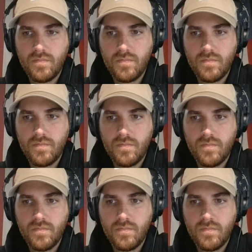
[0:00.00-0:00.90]

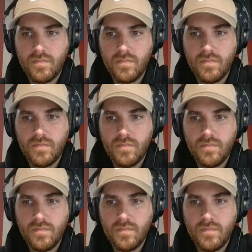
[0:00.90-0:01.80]

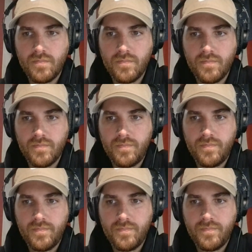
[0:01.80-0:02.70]

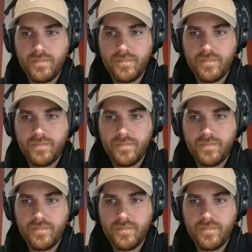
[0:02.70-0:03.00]
[no speech]